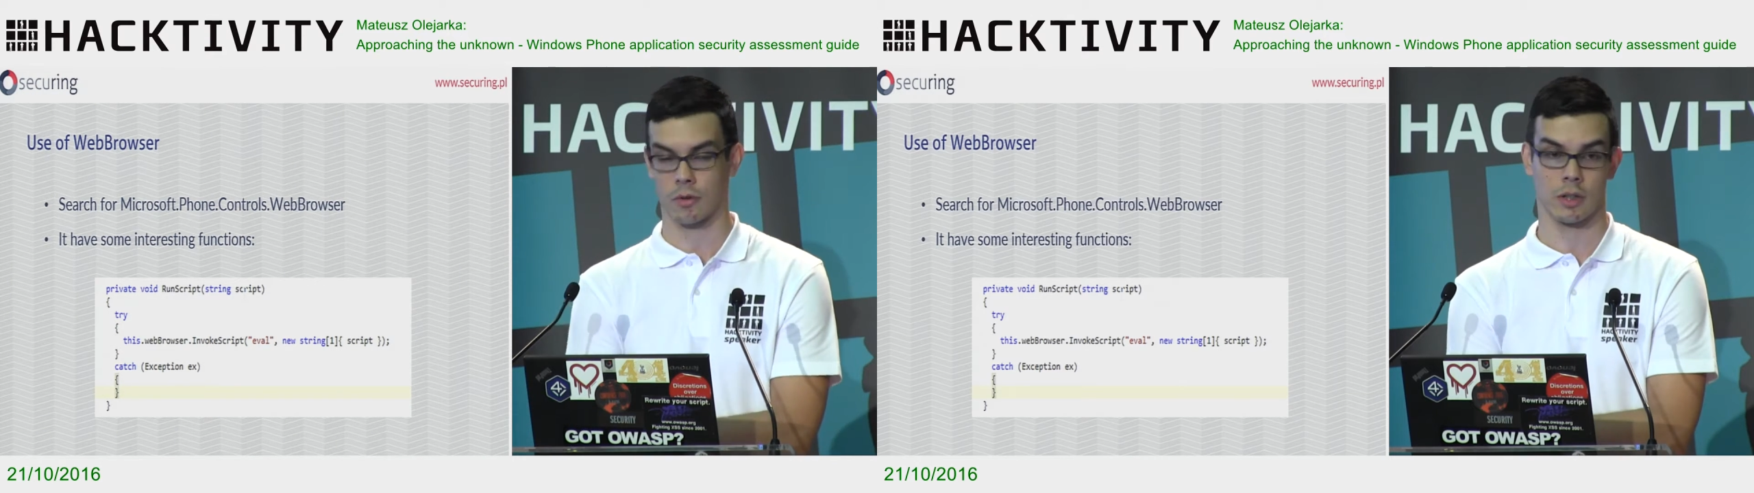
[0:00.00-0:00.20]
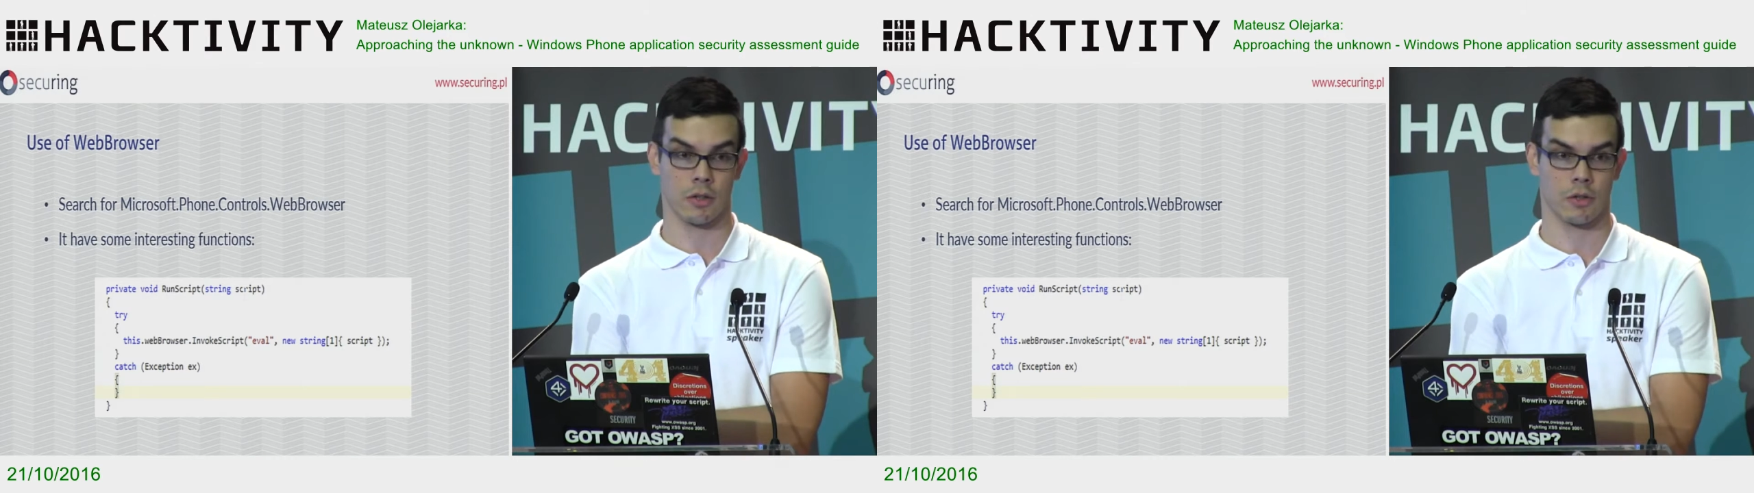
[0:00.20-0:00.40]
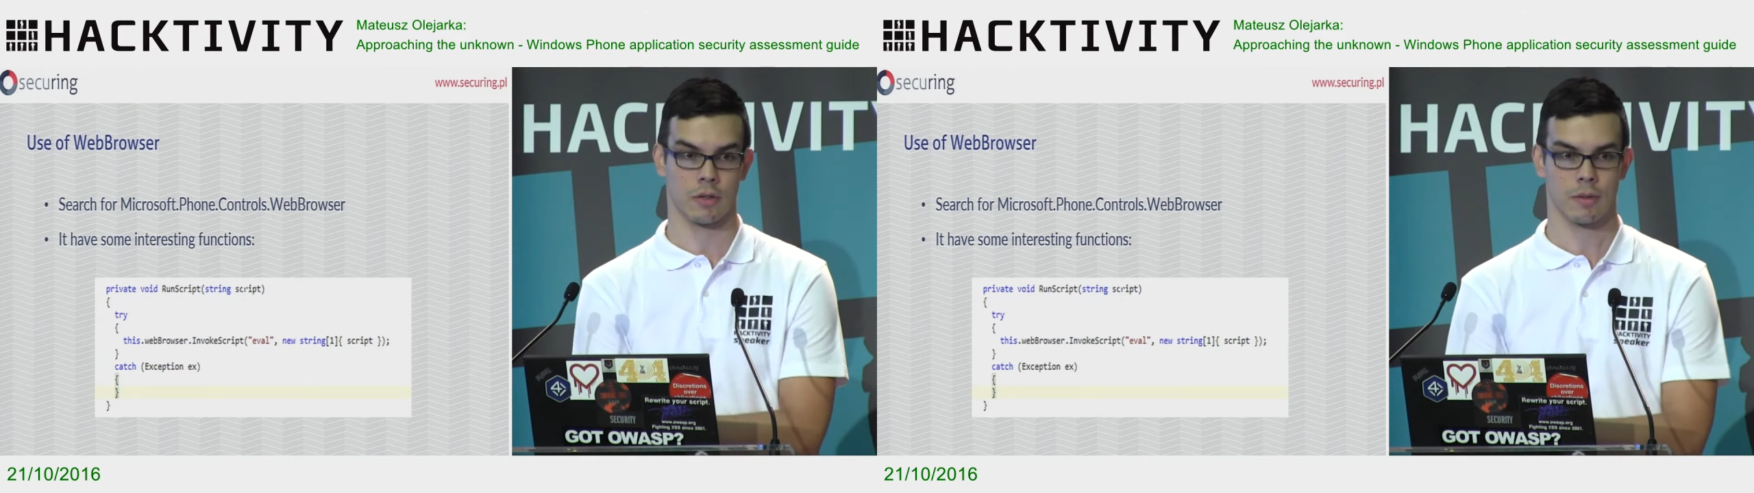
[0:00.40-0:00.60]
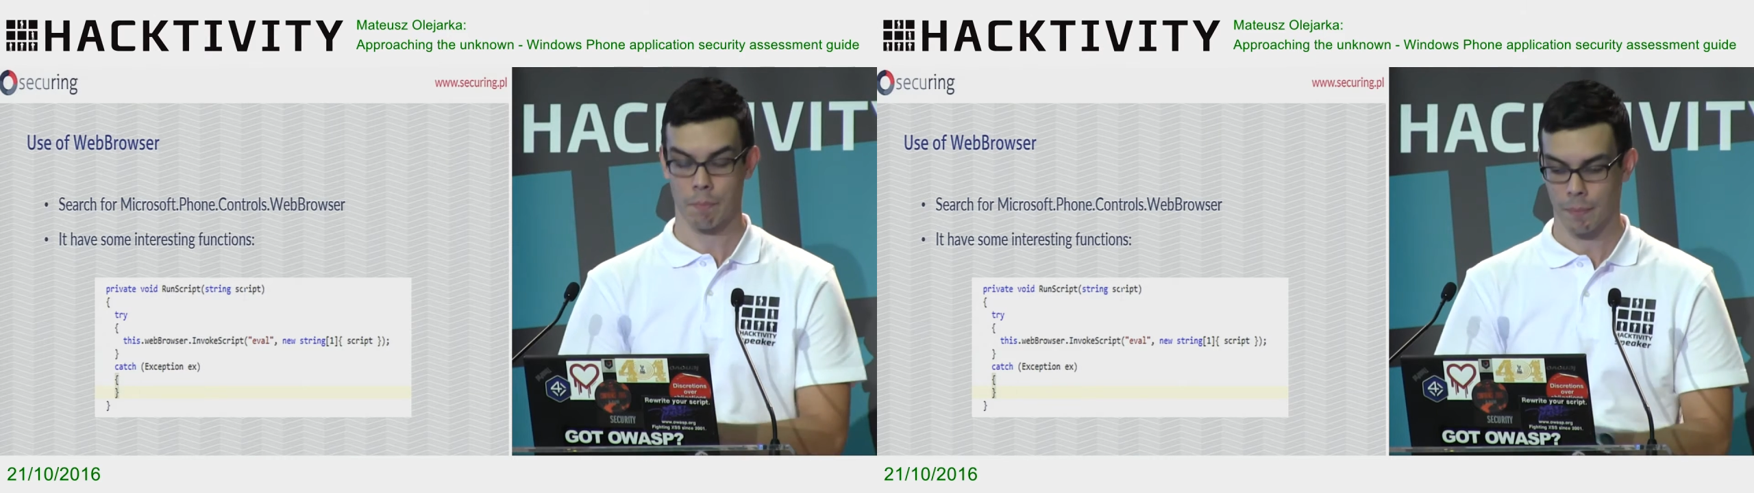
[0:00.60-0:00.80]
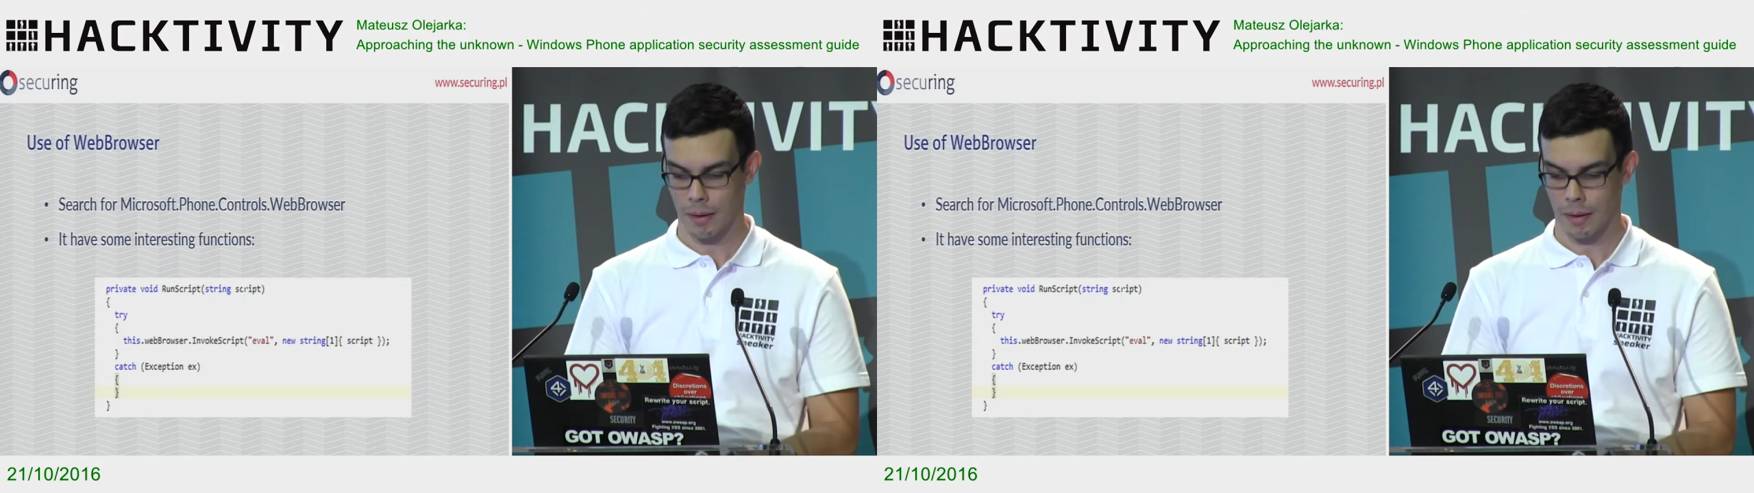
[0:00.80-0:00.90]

credentials.